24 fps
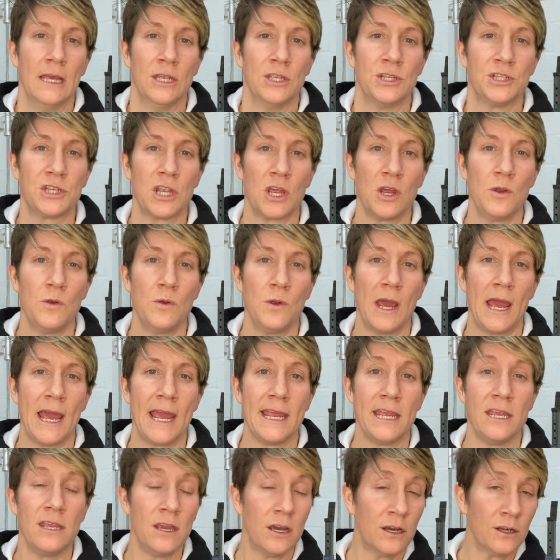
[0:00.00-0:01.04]
So
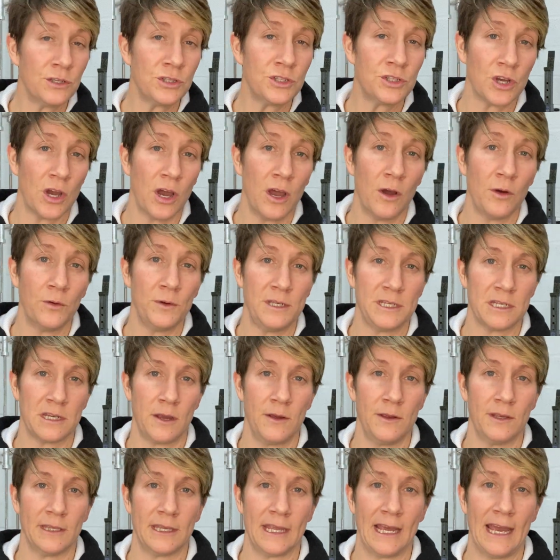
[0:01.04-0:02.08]
a young child is
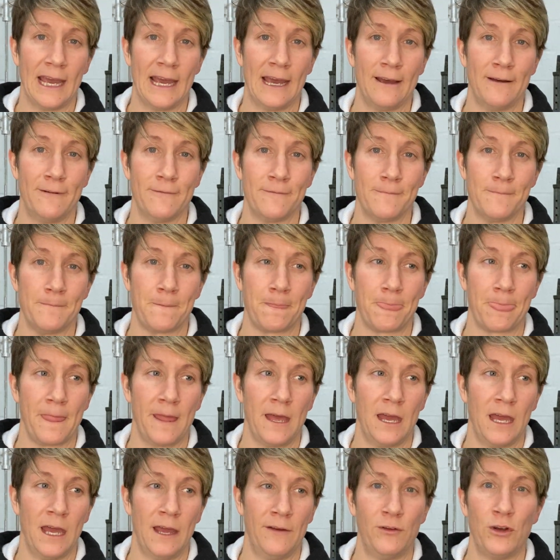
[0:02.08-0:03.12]
going to have
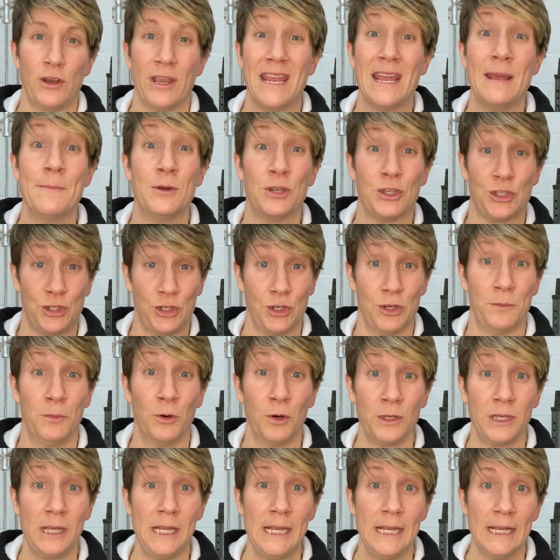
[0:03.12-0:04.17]
a very immature
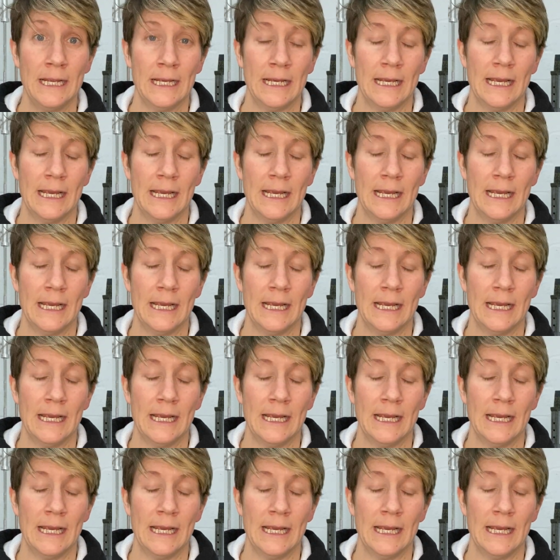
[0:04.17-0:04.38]
body